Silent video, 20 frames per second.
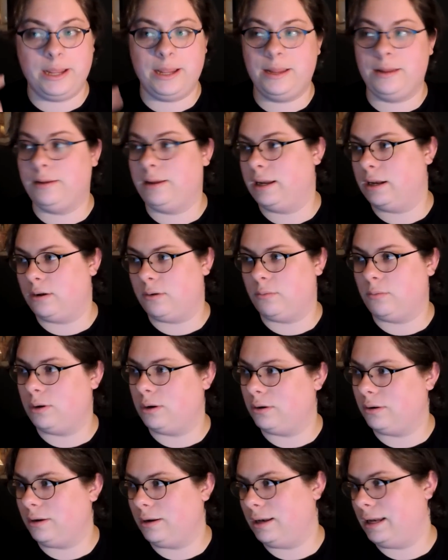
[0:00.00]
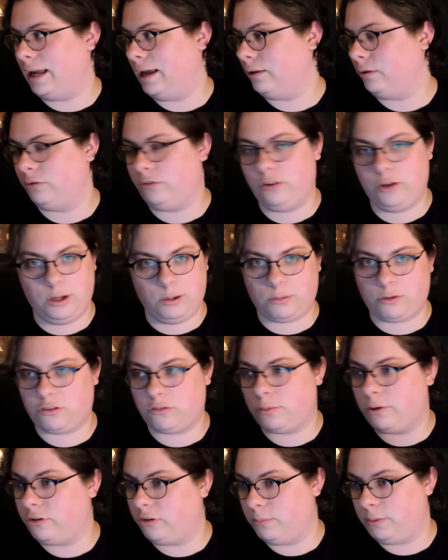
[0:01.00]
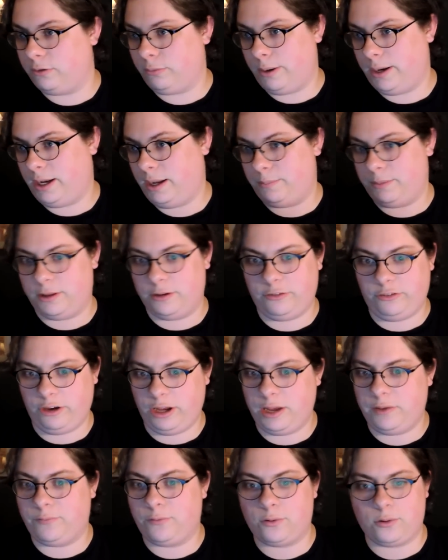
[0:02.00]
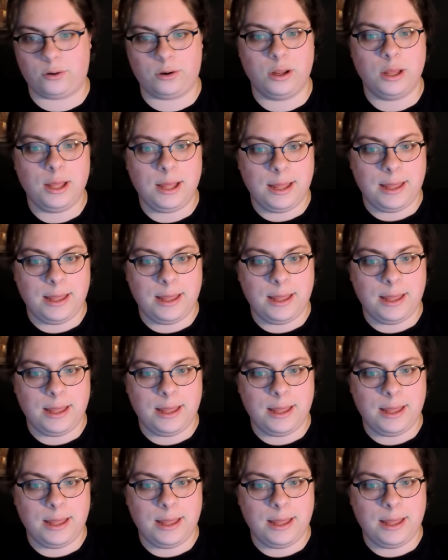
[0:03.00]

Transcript: you know, where in Halo 2 you were switching between him and the Chief, or